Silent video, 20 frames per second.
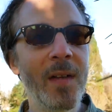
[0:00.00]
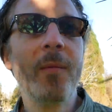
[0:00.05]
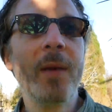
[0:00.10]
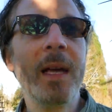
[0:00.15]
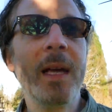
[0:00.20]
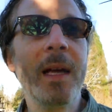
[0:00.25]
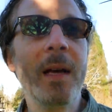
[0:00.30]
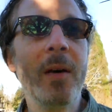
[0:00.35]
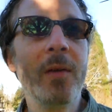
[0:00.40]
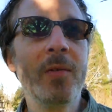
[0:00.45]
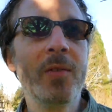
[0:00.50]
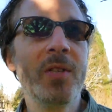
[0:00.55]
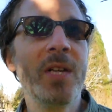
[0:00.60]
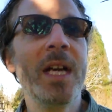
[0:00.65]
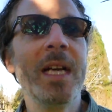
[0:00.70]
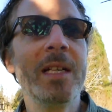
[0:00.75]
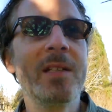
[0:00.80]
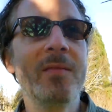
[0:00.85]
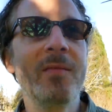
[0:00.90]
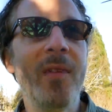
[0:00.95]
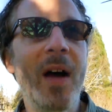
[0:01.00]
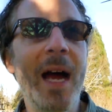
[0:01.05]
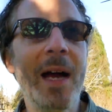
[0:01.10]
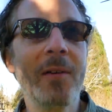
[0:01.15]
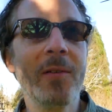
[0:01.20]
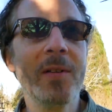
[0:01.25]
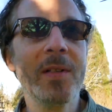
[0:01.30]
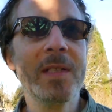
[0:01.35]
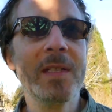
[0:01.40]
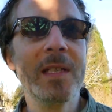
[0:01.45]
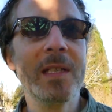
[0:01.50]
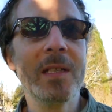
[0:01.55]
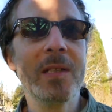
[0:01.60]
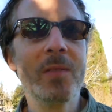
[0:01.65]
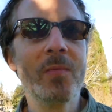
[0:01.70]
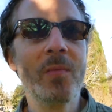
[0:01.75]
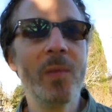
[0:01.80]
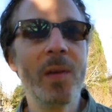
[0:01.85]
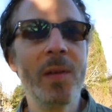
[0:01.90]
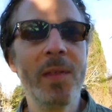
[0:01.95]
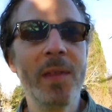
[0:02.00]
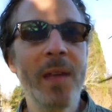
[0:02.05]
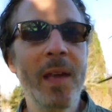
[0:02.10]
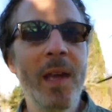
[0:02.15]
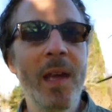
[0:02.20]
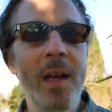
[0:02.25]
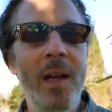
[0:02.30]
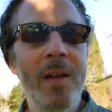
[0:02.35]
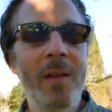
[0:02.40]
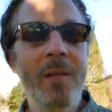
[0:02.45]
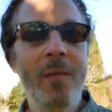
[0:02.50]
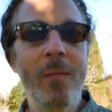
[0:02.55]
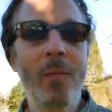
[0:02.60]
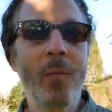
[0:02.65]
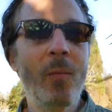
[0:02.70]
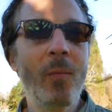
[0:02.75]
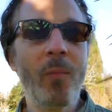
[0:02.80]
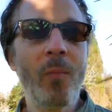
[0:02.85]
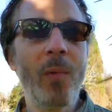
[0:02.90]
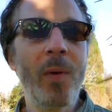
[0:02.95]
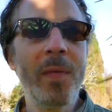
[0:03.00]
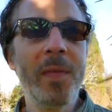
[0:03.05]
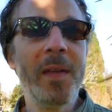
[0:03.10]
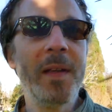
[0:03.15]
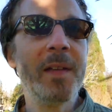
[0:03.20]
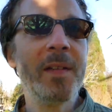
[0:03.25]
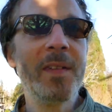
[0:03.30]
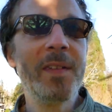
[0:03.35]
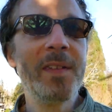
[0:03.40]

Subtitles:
we can go chase viruses with these